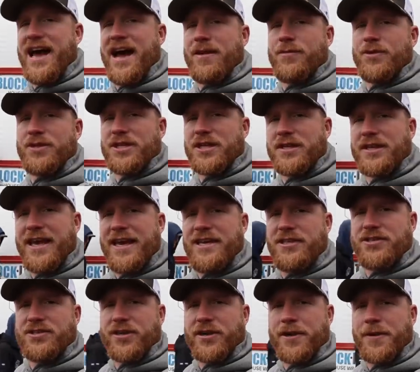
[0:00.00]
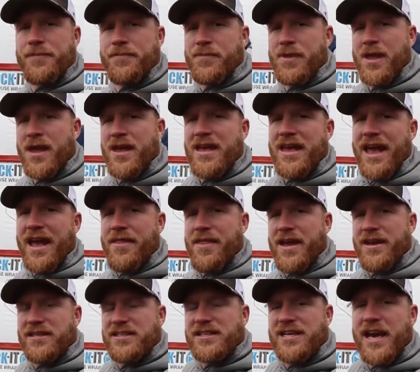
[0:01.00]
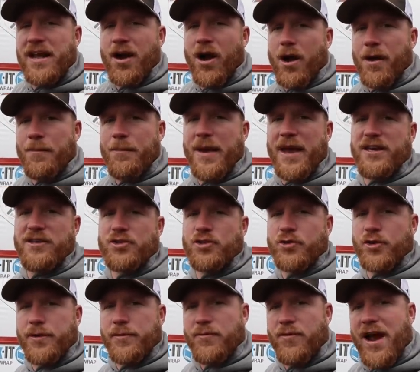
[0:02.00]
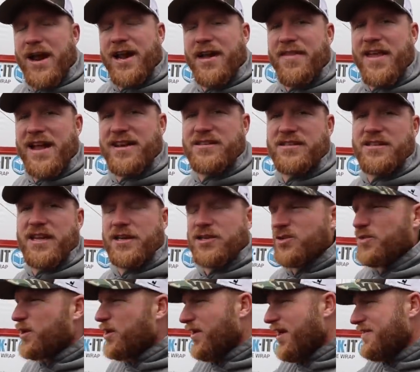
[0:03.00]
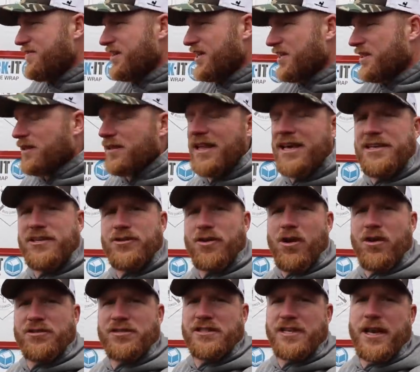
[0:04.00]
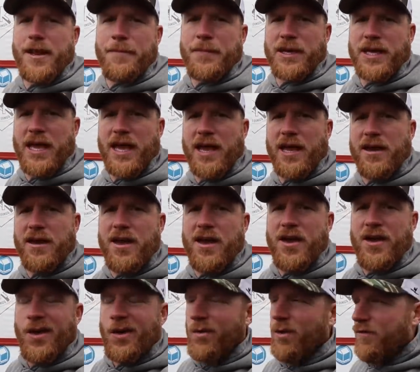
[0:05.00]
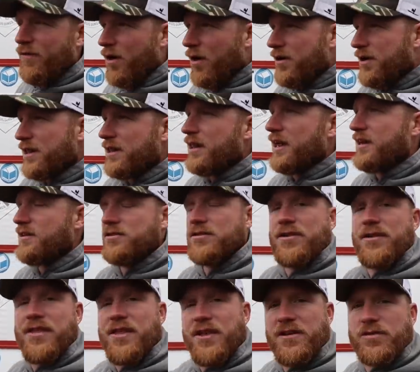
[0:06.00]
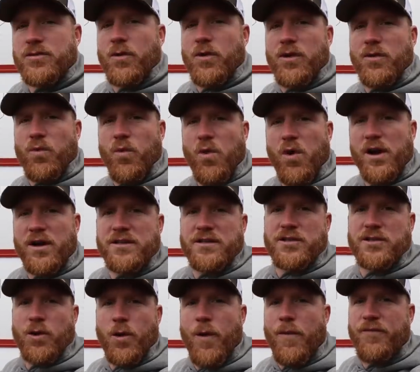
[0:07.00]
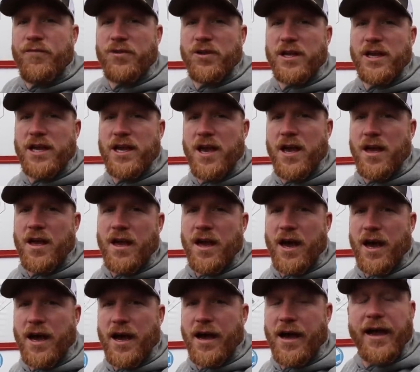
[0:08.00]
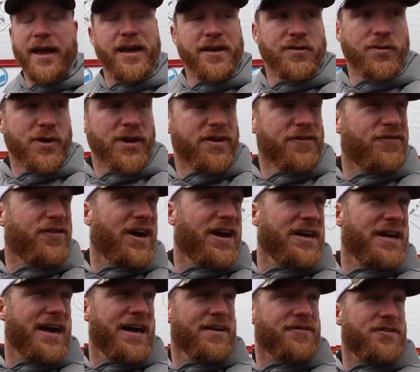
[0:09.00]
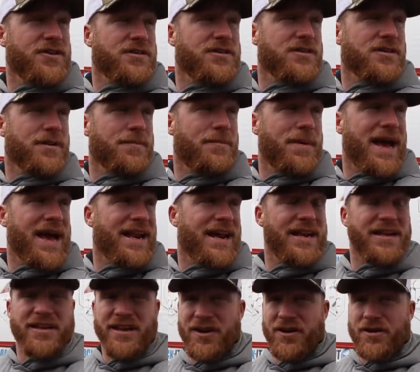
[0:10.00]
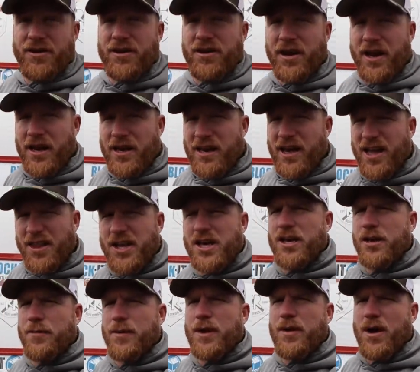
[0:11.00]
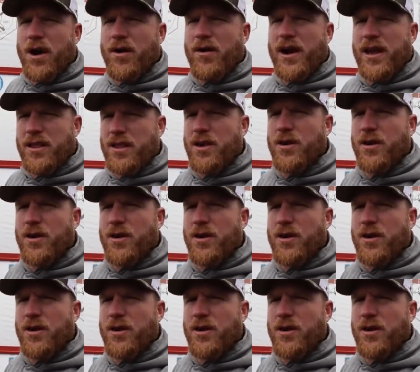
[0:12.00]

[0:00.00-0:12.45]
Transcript: on with the laser and then set our base trim right on that stick. So we don't have to get the laser all set up again. We've already lasered this one once, so hopefully, uh, I guess we're gonna find out if this is a bad idea or a good idea. I think it'll be all right